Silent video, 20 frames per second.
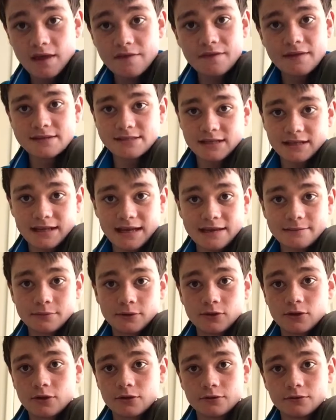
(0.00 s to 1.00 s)
there's a
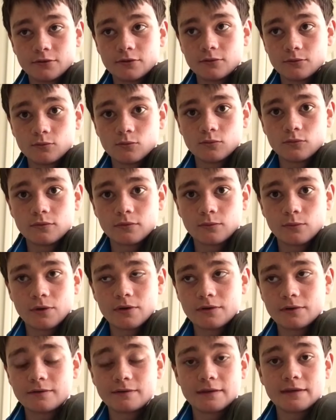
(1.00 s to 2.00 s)
label on
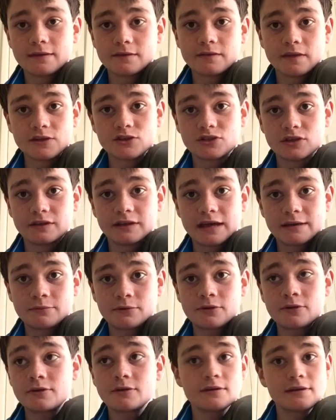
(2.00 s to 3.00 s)
there's a
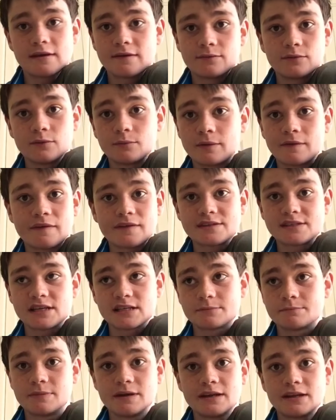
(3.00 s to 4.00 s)
label on it. If the one that
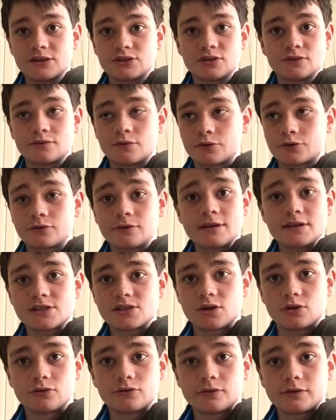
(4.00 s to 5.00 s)
says BD243,
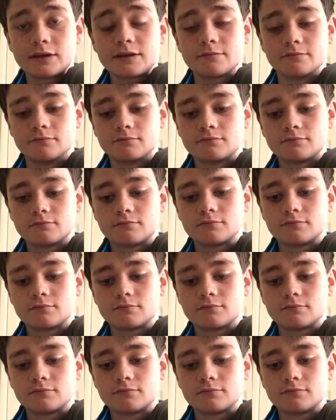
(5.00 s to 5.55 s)
solder it in.